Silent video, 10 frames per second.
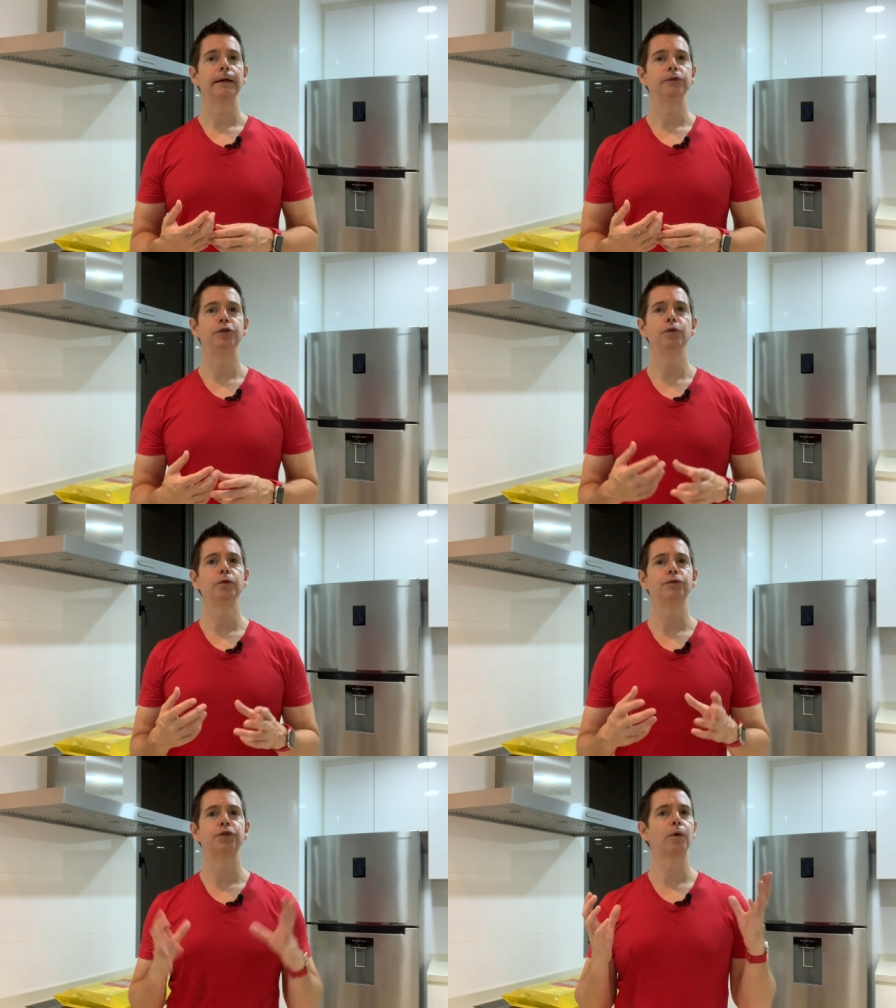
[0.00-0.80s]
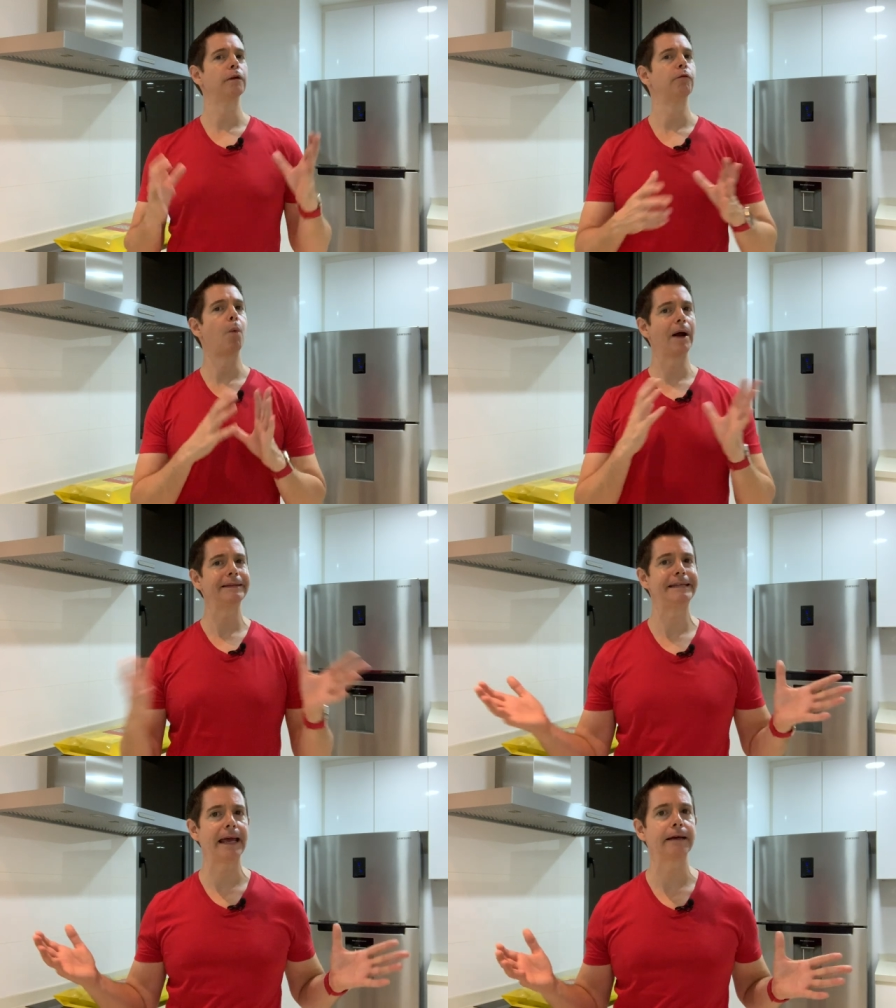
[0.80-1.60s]
do sort of one
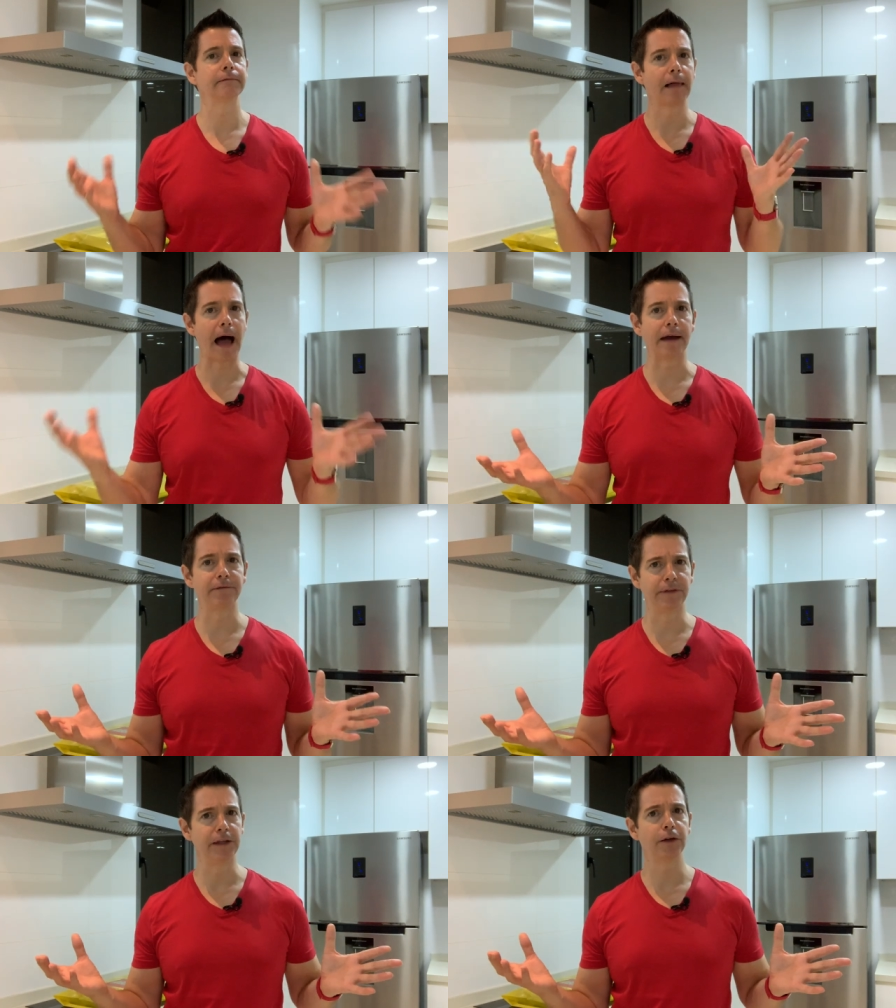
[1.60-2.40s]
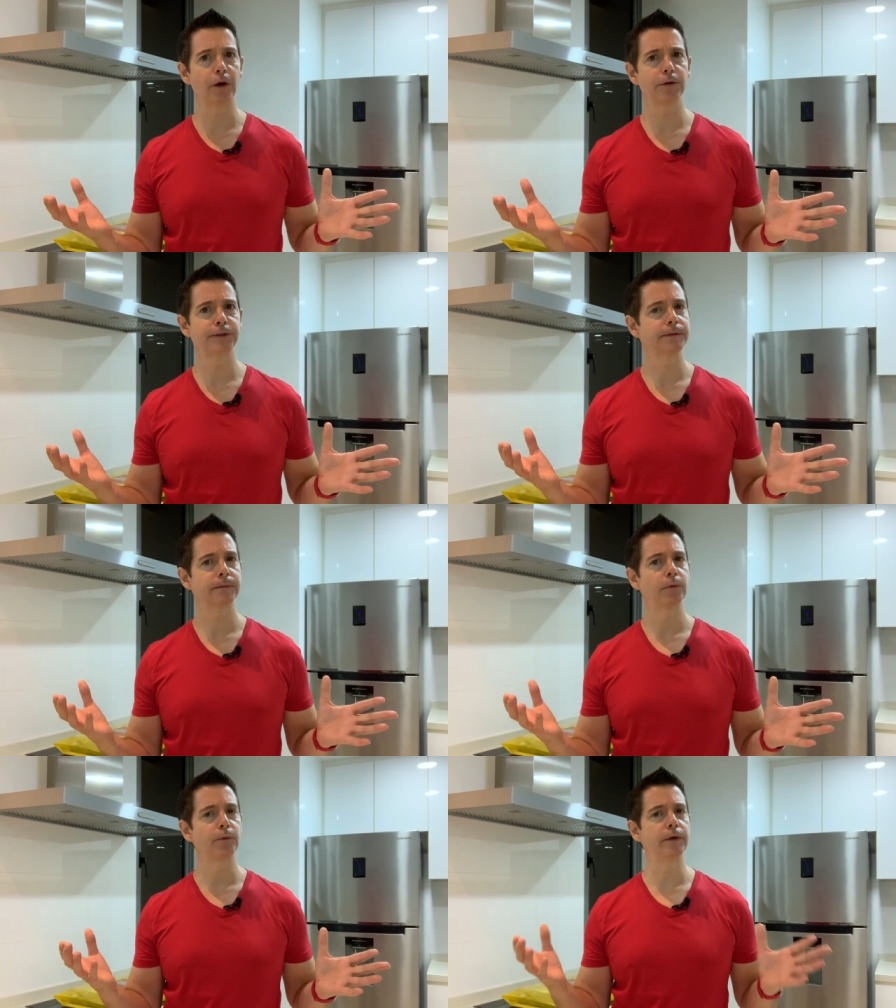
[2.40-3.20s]
take live videos
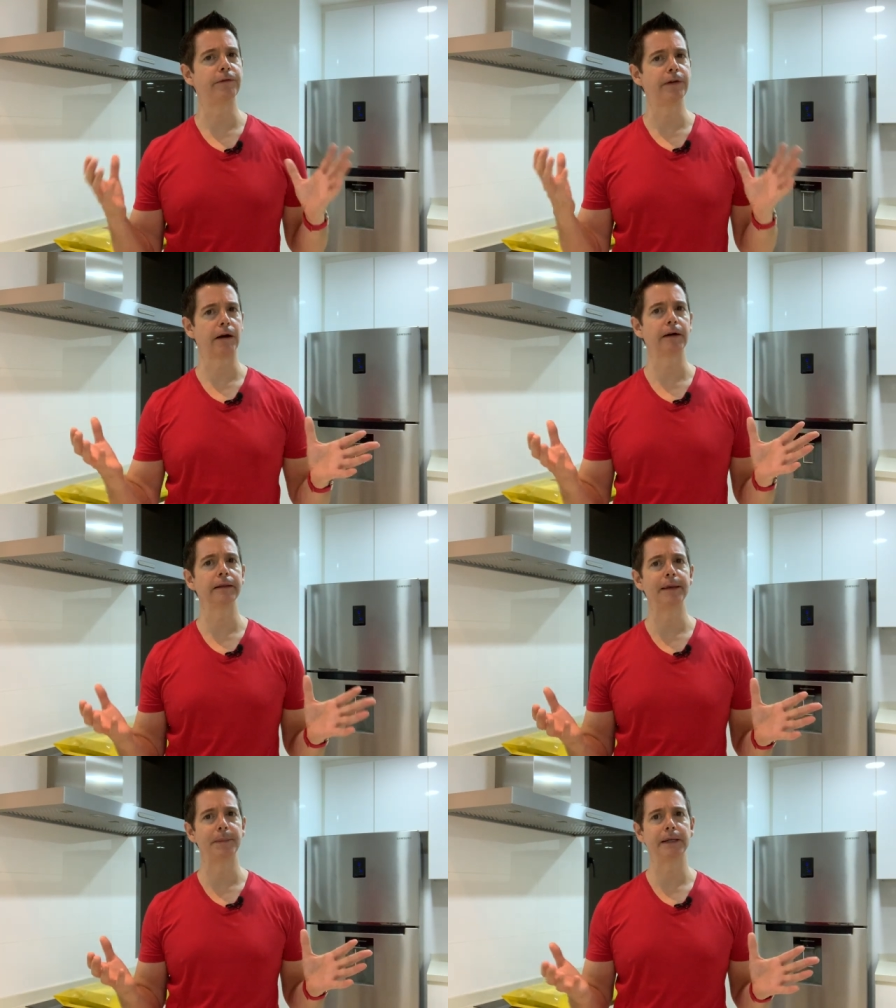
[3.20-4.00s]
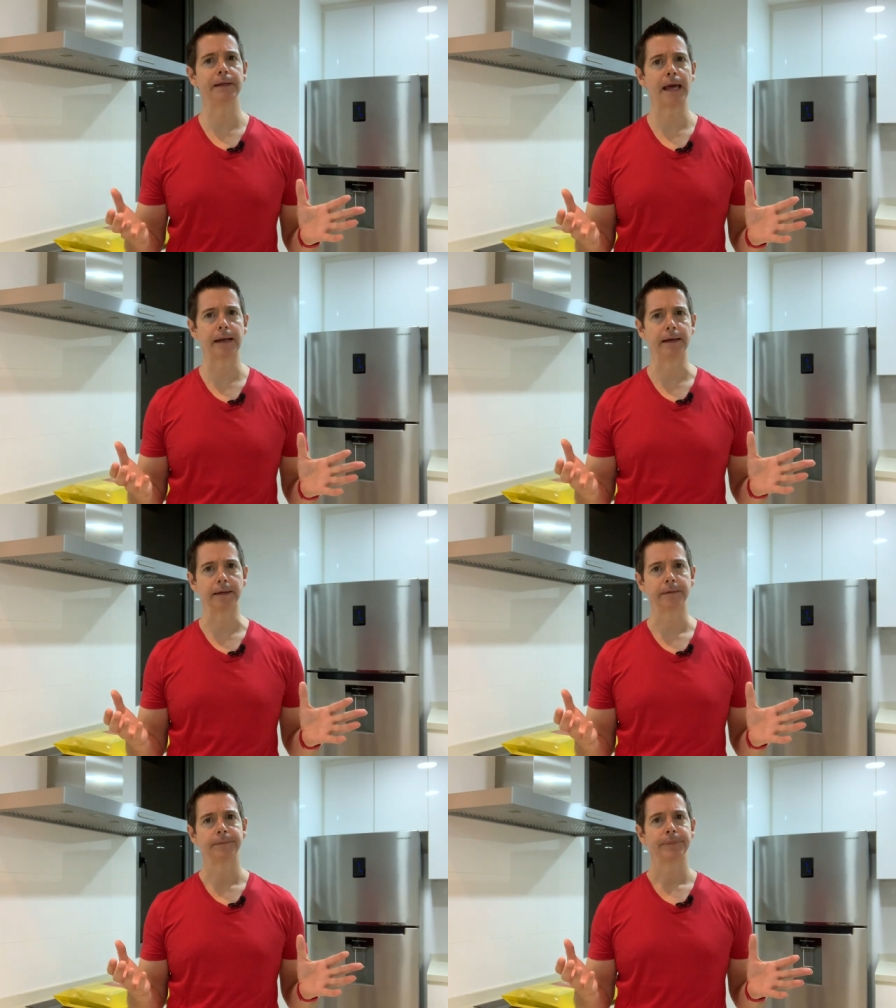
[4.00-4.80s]
with very limited editing.
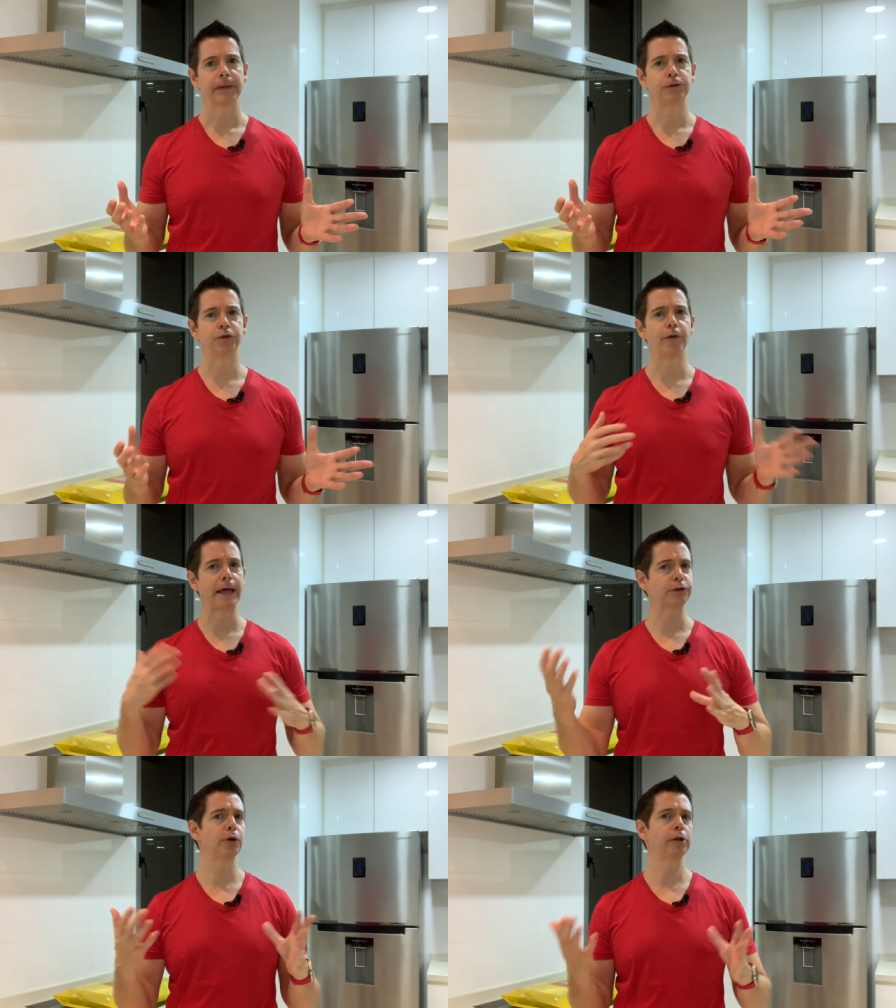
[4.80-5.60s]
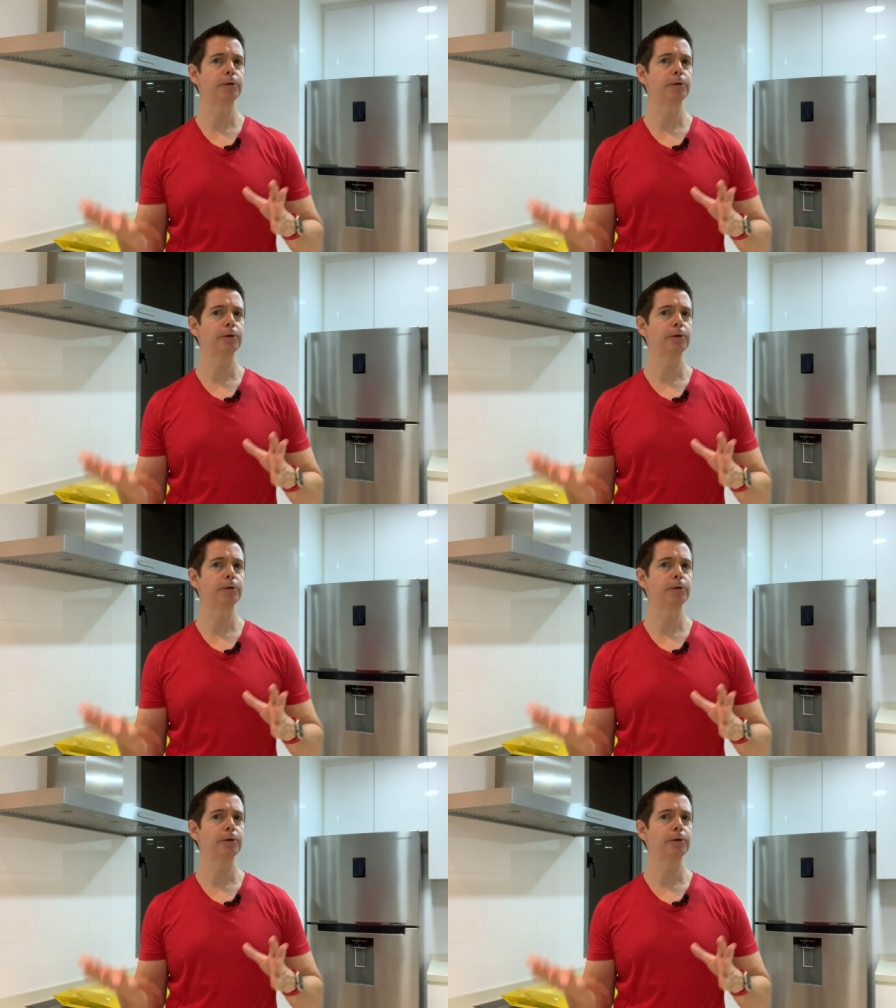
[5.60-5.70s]
So that's going to